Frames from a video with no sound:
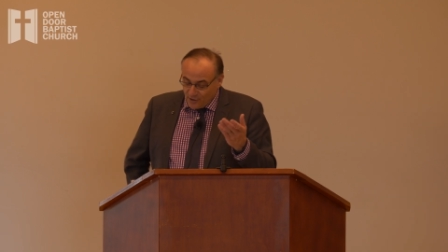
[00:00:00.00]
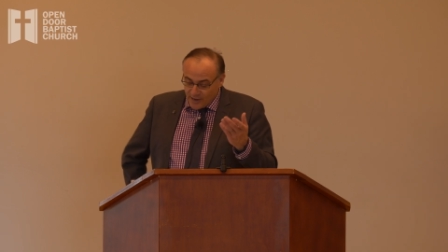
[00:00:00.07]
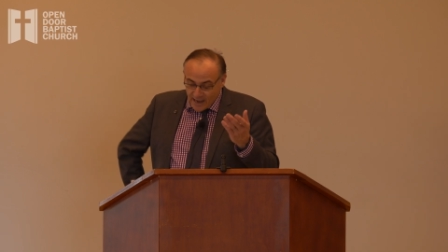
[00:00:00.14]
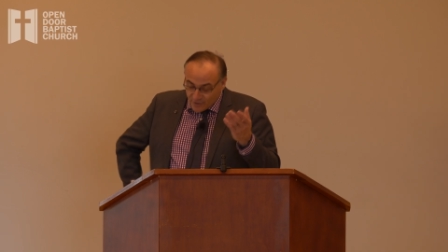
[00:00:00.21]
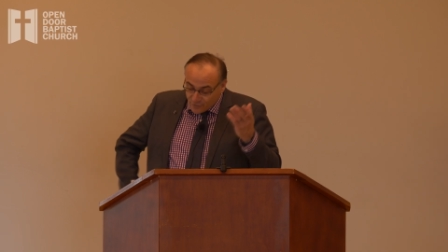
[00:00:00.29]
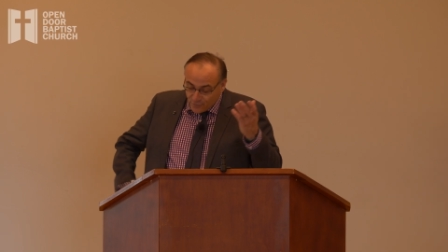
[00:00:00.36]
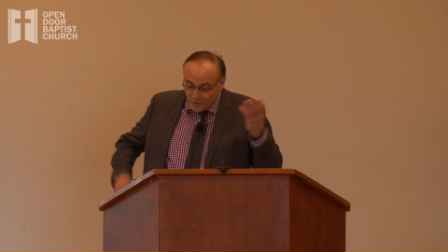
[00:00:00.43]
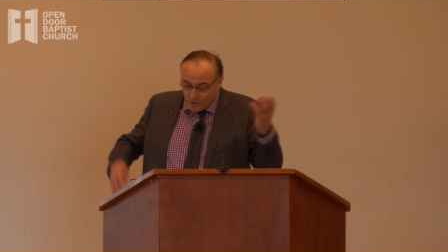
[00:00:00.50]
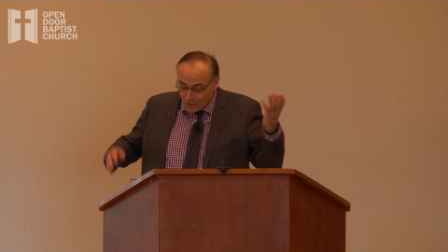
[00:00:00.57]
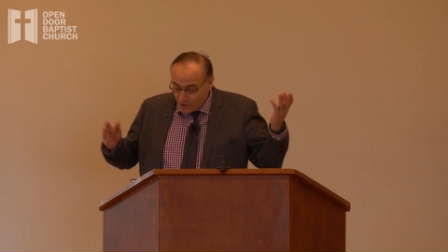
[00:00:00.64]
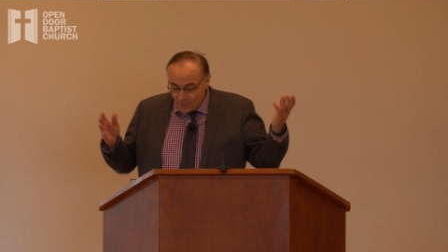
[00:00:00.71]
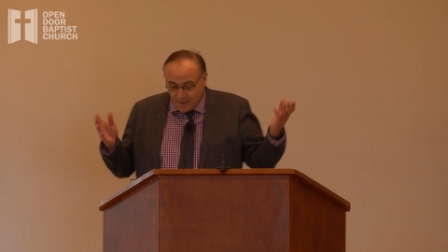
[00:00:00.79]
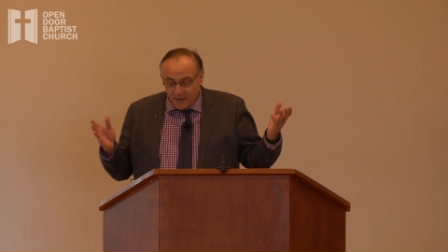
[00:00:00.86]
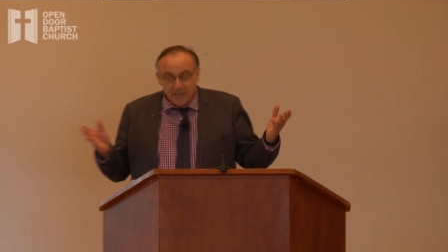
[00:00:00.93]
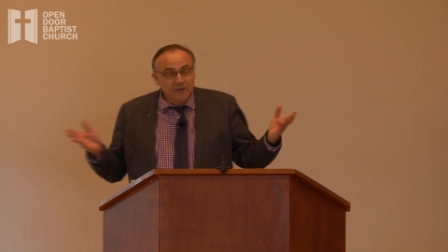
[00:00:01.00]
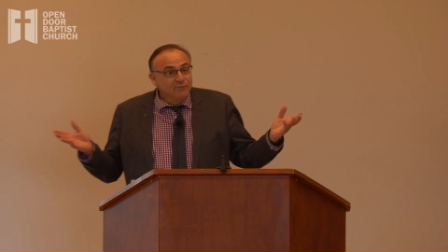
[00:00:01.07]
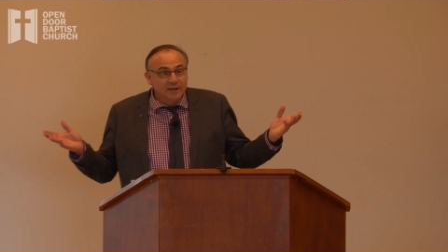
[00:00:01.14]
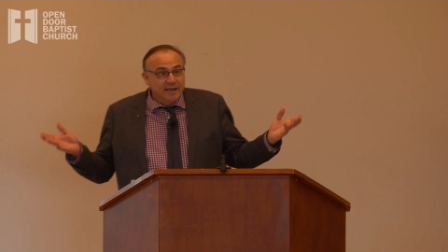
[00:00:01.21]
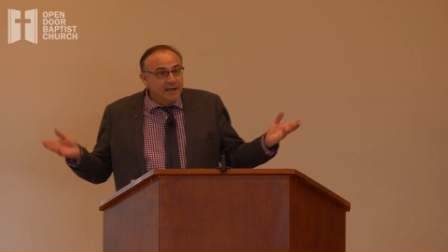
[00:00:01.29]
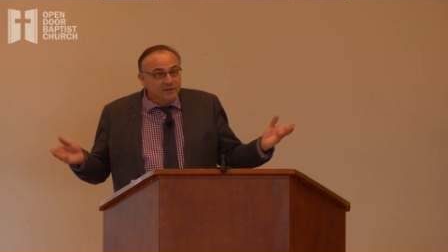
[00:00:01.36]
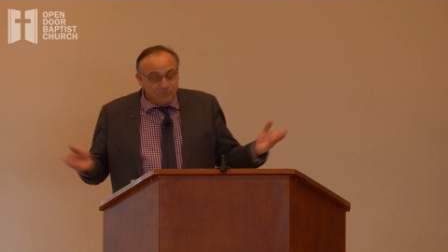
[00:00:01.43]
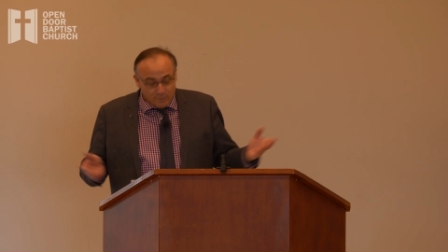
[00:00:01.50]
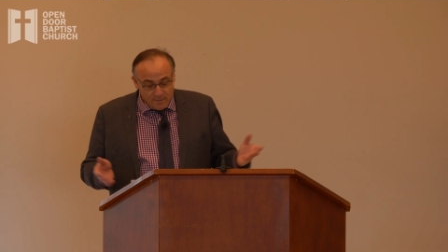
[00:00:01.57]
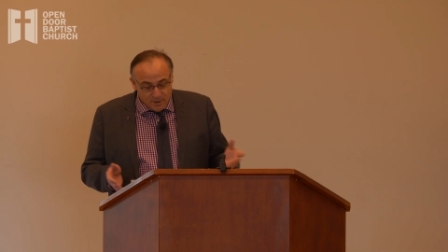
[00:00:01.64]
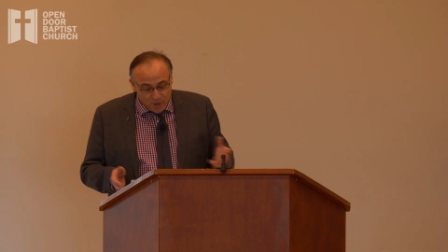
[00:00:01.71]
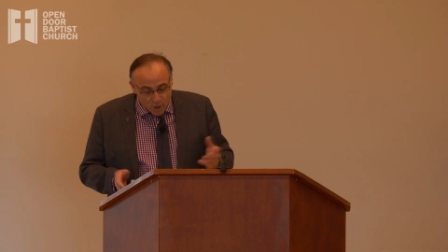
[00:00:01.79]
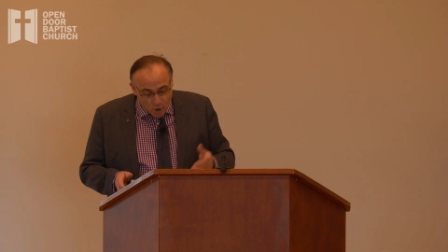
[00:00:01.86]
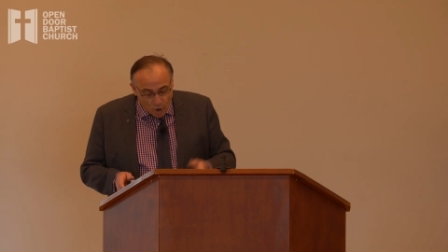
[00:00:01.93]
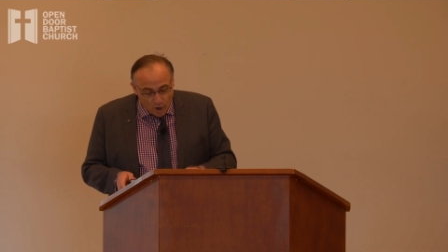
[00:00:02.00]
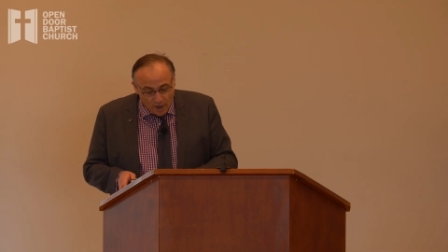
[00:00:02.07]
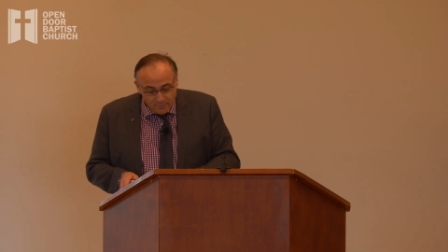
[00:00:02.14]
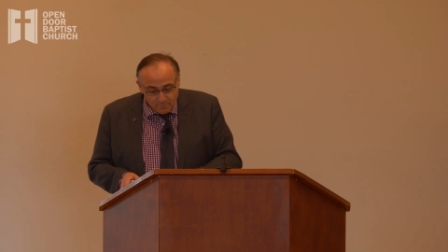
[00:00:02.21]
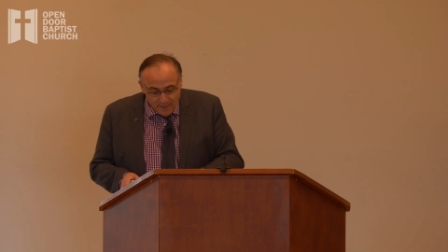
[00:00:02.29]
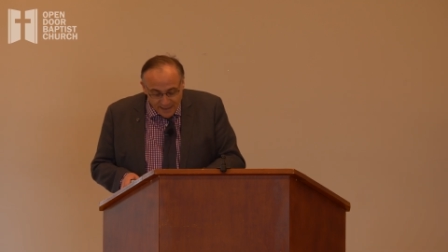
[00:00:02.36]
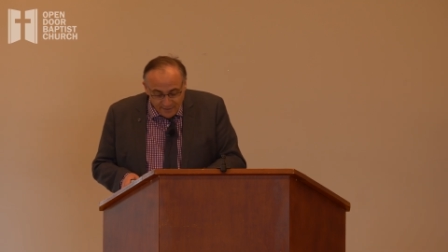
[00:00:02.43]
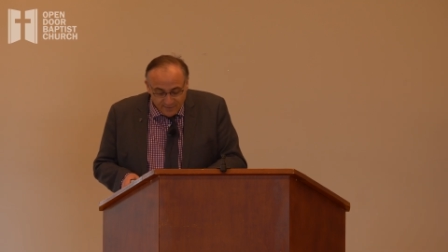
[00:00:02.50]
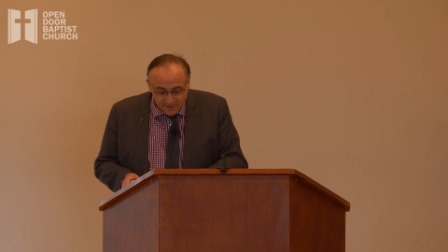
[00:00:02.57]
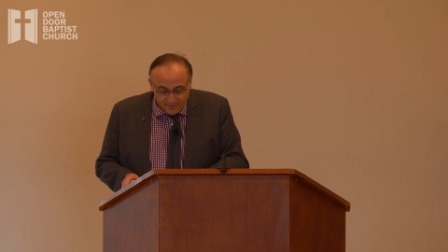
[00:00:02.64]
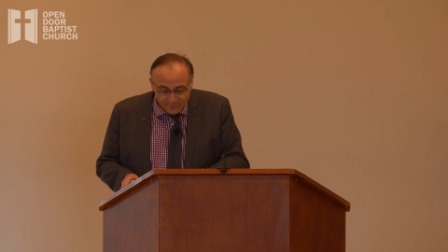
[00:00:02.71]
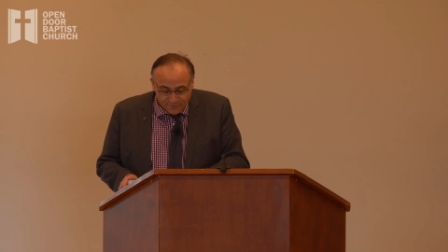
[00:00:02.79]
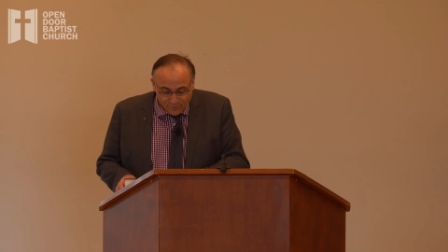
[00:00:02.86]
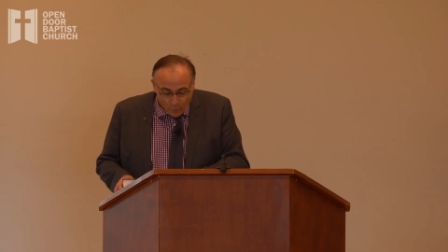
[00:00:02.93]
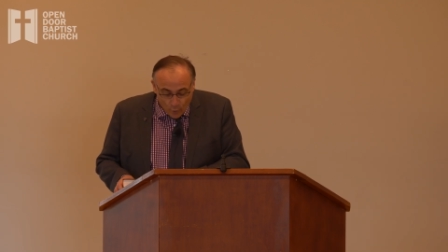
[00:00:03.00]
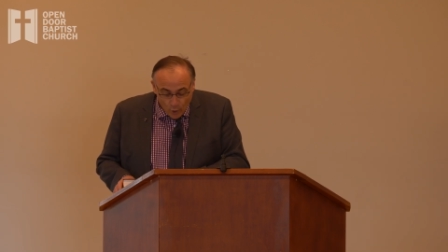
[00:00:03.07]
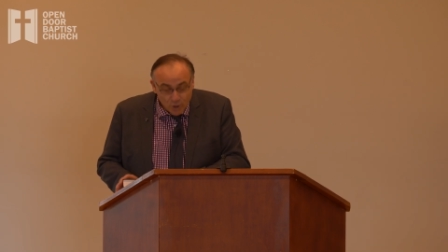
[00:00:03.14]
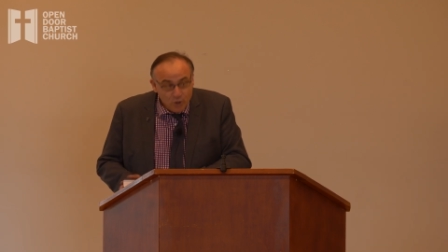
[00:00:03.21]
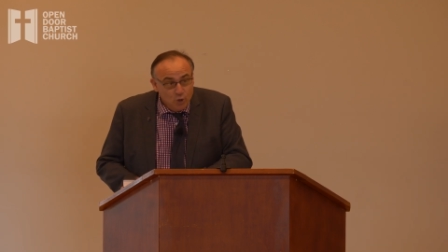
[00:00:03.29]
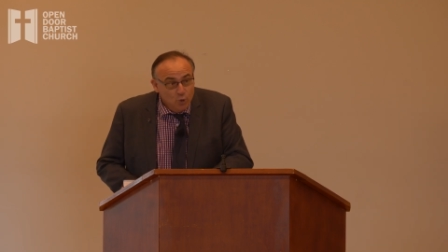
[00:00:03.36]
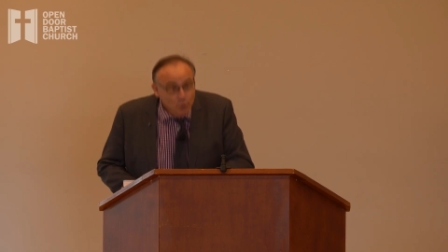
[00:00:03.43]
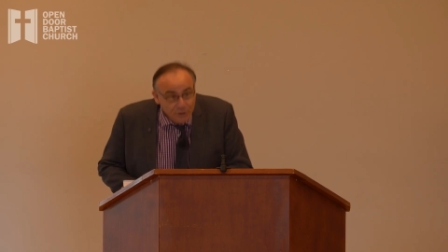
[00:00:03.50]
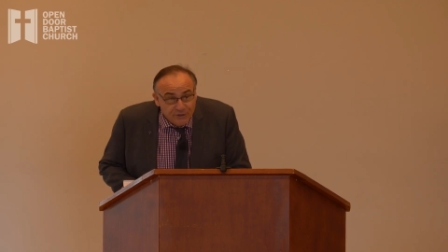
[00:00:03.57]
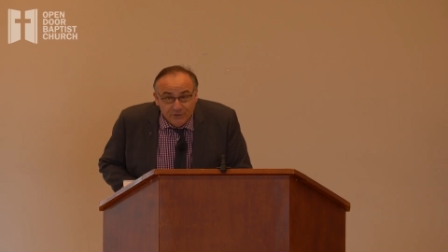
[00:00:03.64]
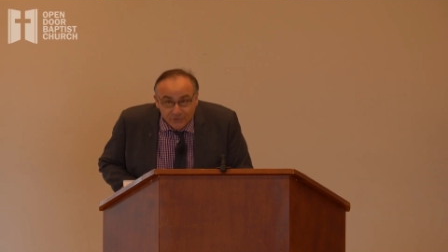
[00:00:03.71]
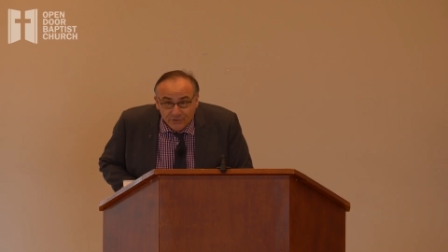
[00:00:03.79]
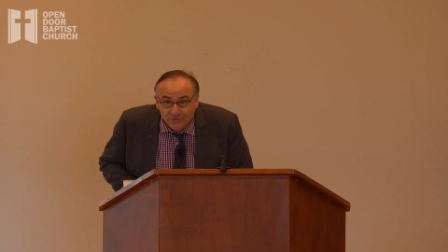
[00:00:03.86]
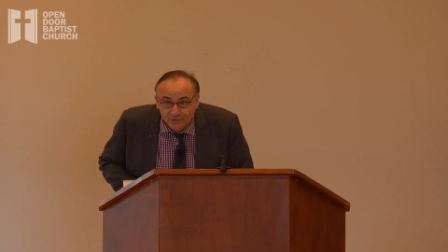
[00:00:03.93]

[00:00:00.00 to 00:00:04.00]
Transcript: Look, as for you, you meant evil against me, but God meant it for good.